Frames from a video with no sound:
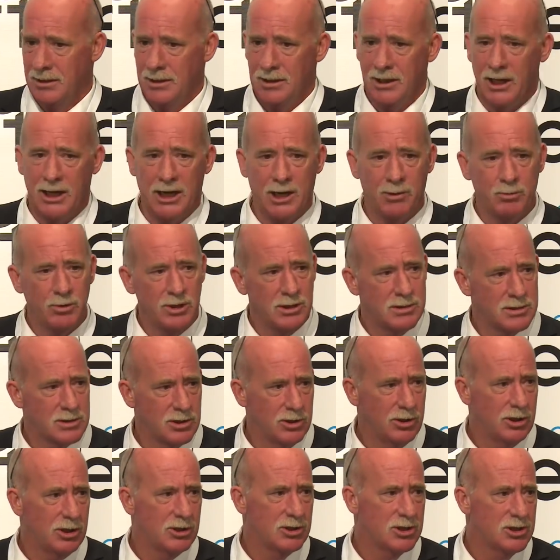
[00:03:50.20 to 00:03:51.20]
And then we
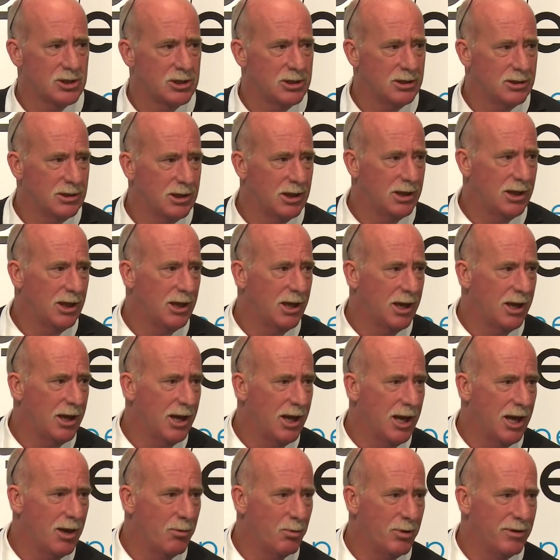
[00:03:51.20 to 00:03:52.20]
searched
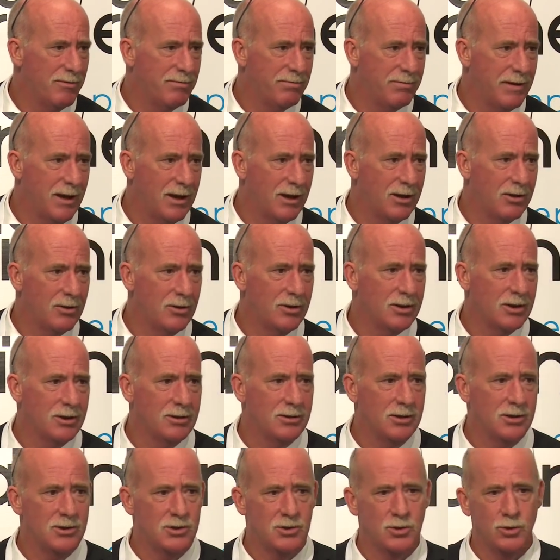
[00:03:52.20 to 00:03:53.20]
and we found
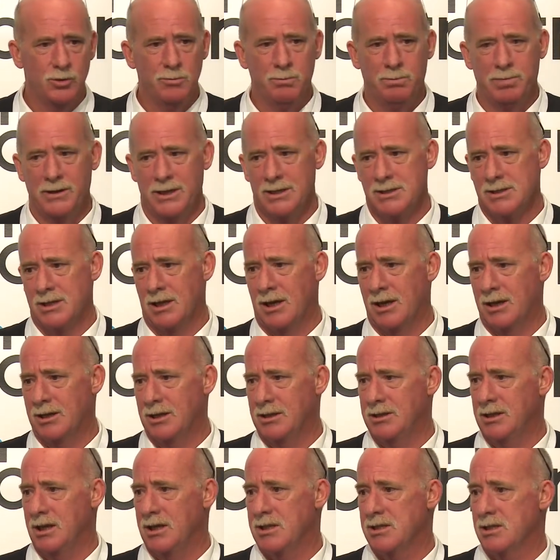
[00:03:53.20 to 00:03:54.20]
the 2 best
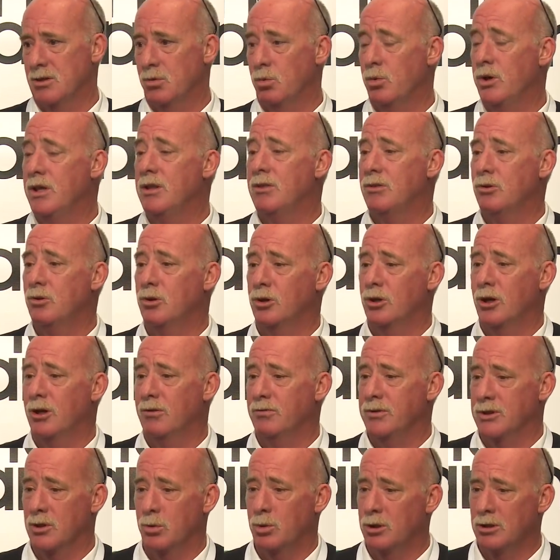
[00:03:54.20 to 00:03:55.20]
architects that we thought
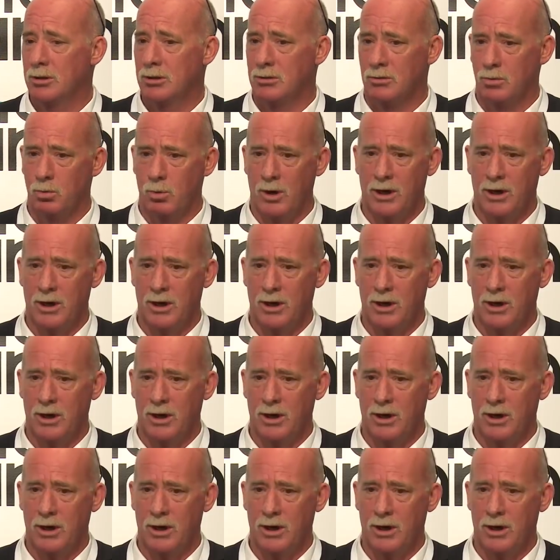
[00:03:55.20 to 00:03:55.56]
of in the world.